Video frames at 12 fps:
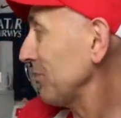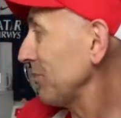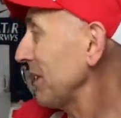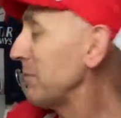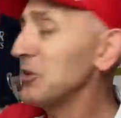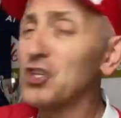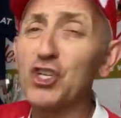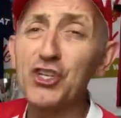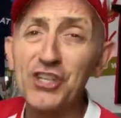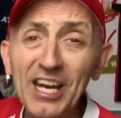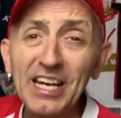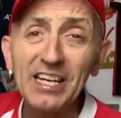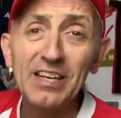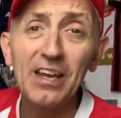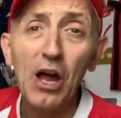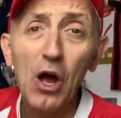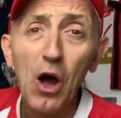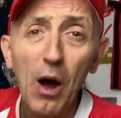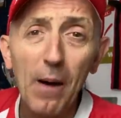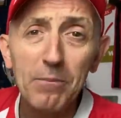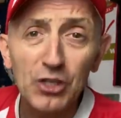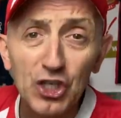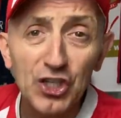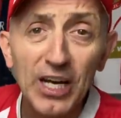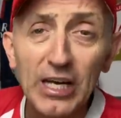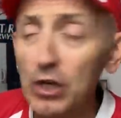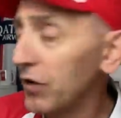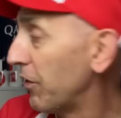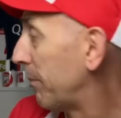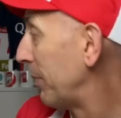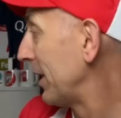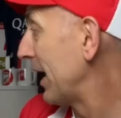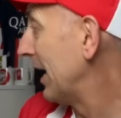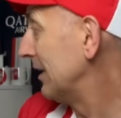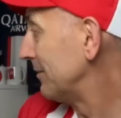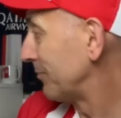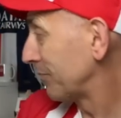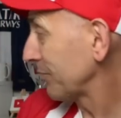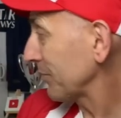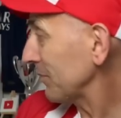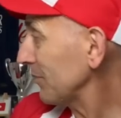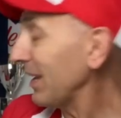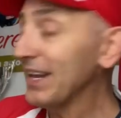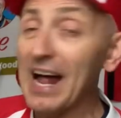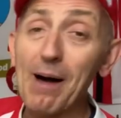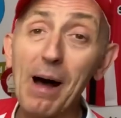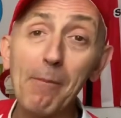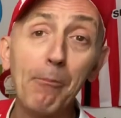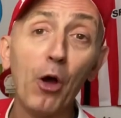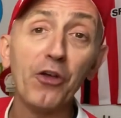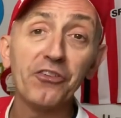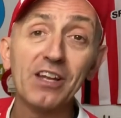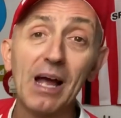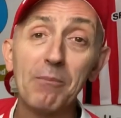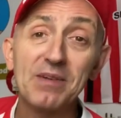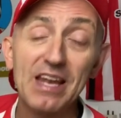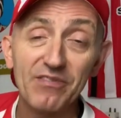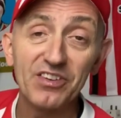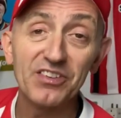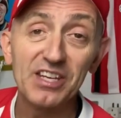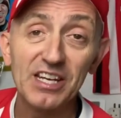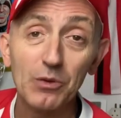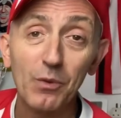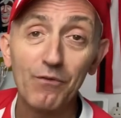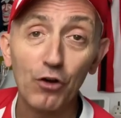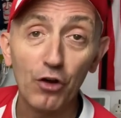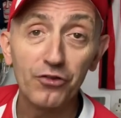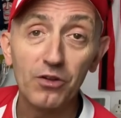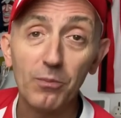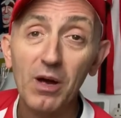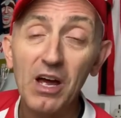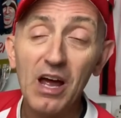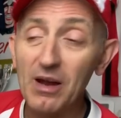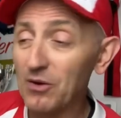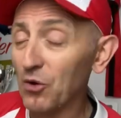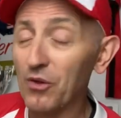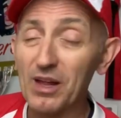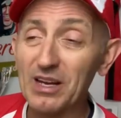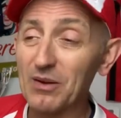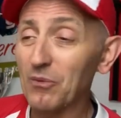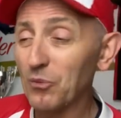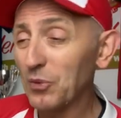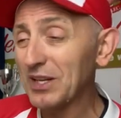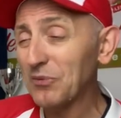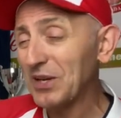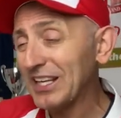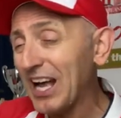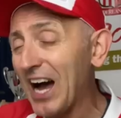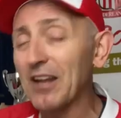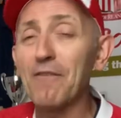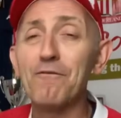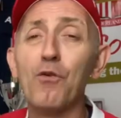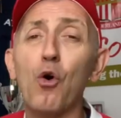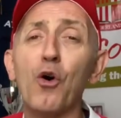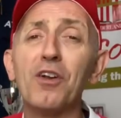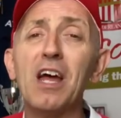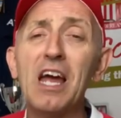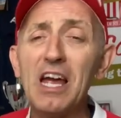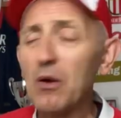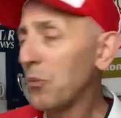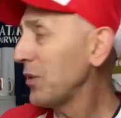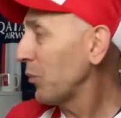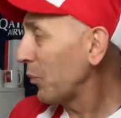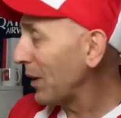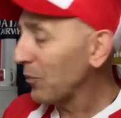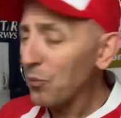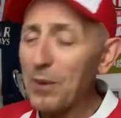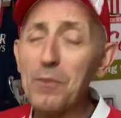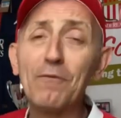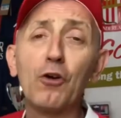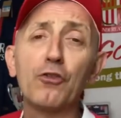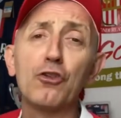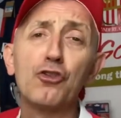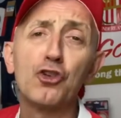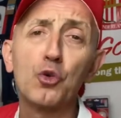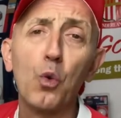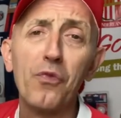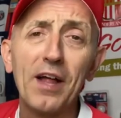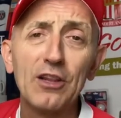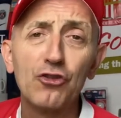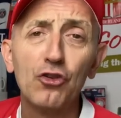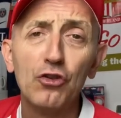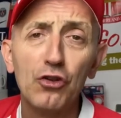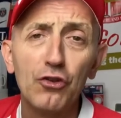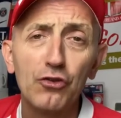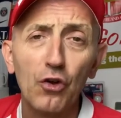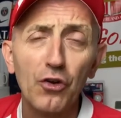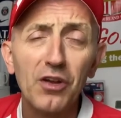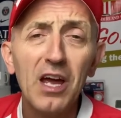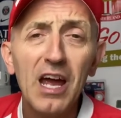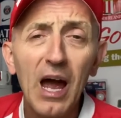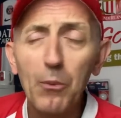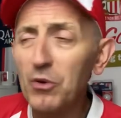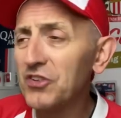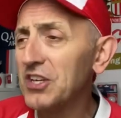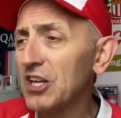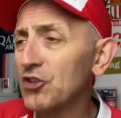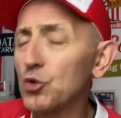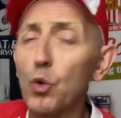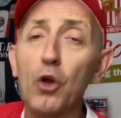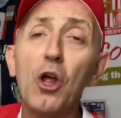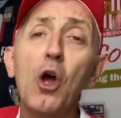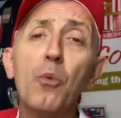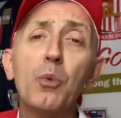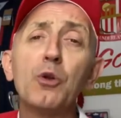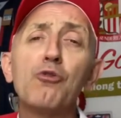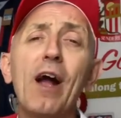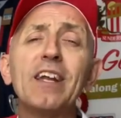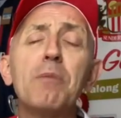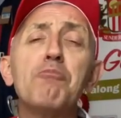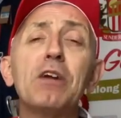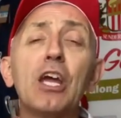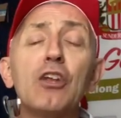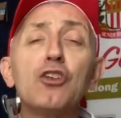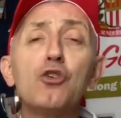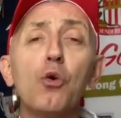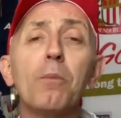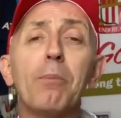machine, a machine of a player. And I personally am devastated we've lost him. You know, we can't afford. When we've got the squad that Sunderland's got, and we'll see a squad, we're trying to bring in young